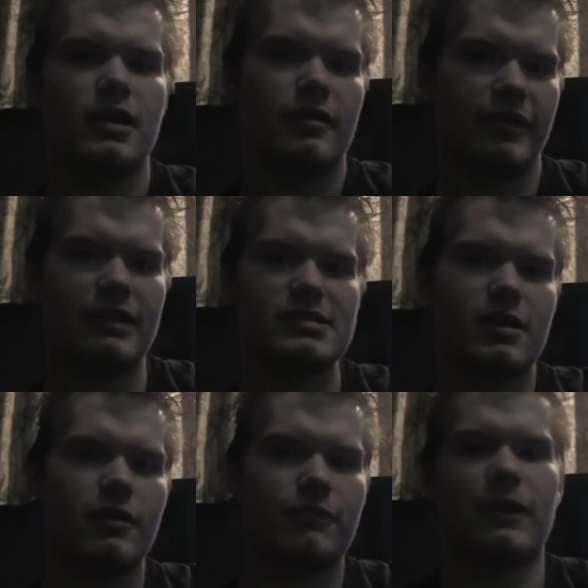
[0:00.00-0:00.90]
Thing is,
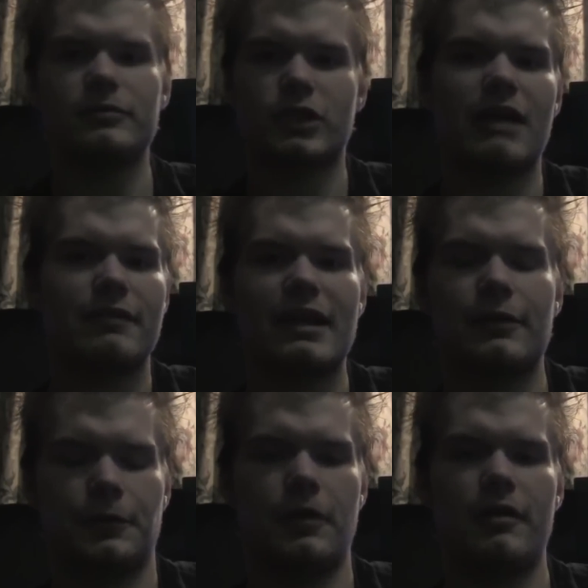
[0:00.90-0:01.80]
though, if I'm driving
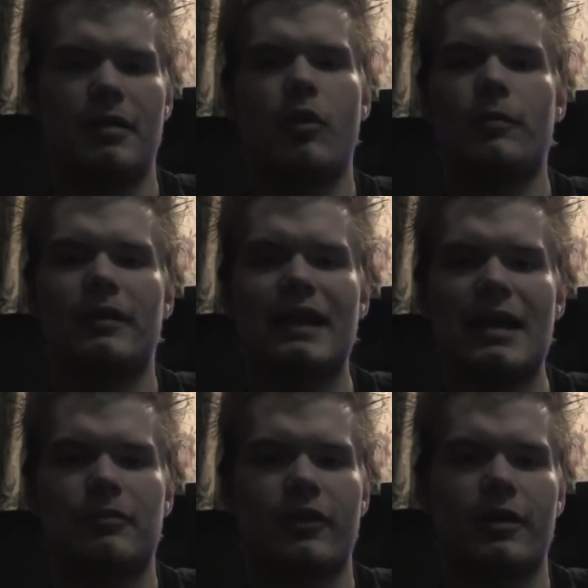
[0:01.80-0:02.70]
down the road, I'm on my
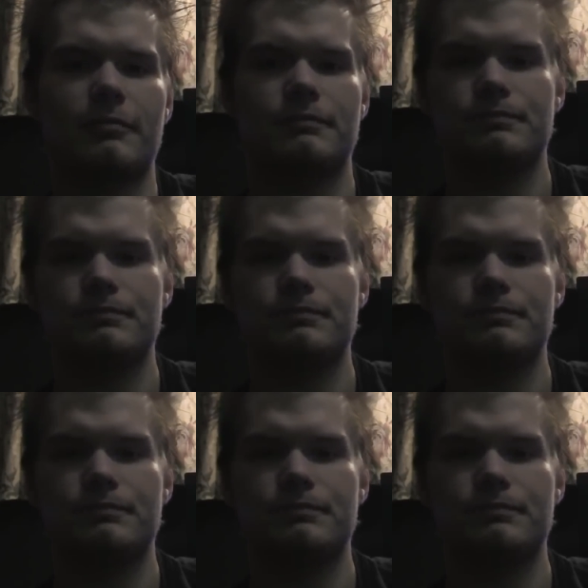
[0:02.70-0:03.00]
laptop,